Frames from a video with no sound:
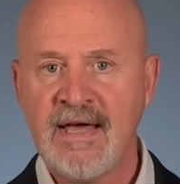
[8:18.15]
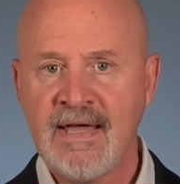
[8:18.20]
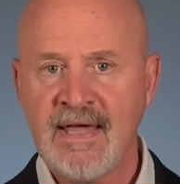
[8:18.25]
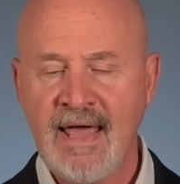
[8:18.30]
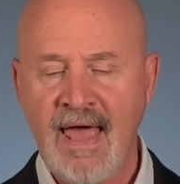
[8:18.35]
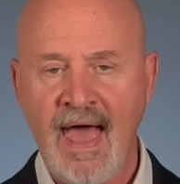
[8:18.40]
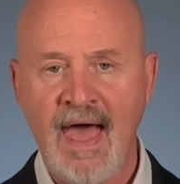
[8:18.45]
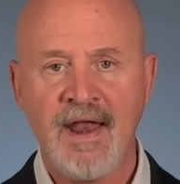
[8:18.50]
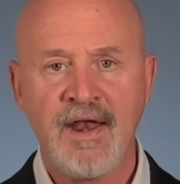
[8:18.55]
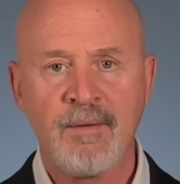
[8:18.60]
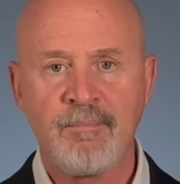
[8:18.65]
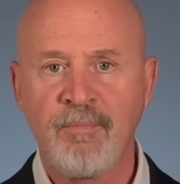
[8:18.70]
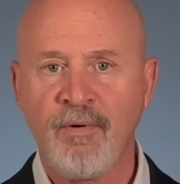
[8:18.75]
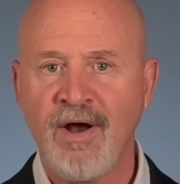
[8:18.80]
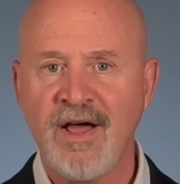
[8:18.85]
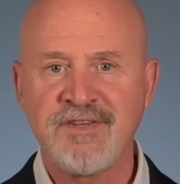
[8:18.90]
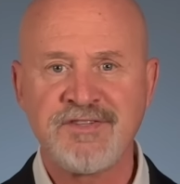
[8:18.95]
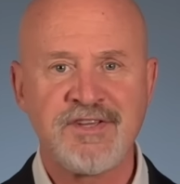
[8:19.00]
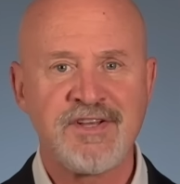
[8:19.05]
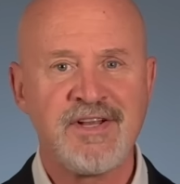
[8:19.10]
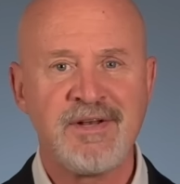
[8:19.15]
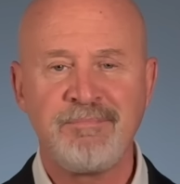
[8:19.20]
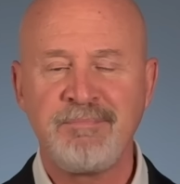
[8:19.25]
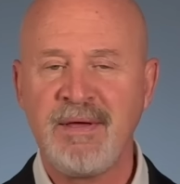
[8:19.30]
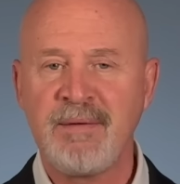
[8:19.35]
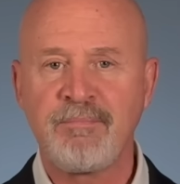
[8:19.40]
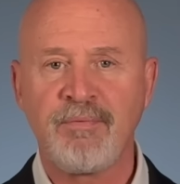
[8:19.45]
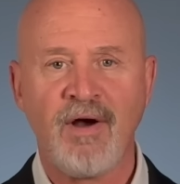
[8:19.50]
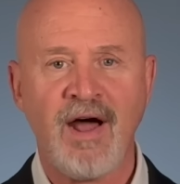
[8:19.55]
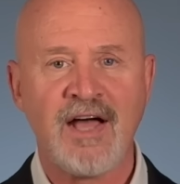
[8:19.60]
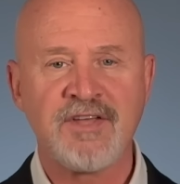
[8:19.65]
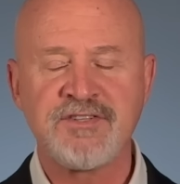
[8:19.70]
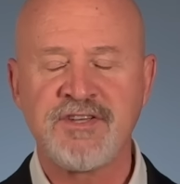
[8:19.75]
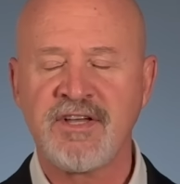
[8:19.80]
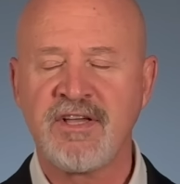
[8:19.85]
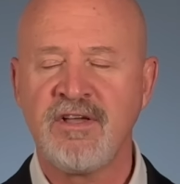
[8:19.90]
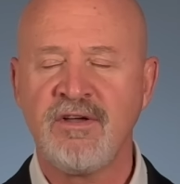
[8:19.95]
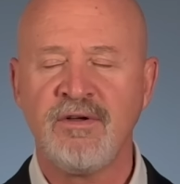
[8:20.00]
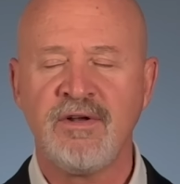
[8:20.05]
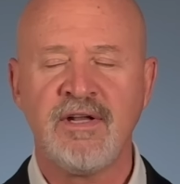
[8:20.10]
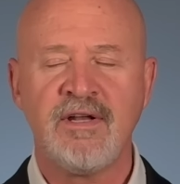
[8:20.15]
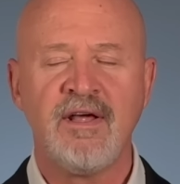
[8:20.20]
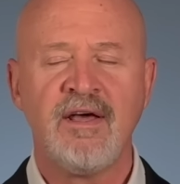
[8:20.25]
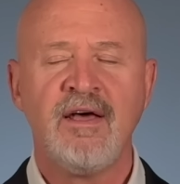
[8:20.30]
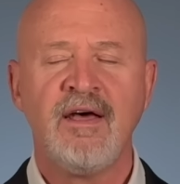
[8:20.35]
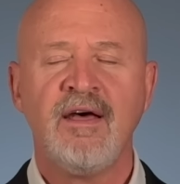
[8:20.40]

can a president be prosecuted?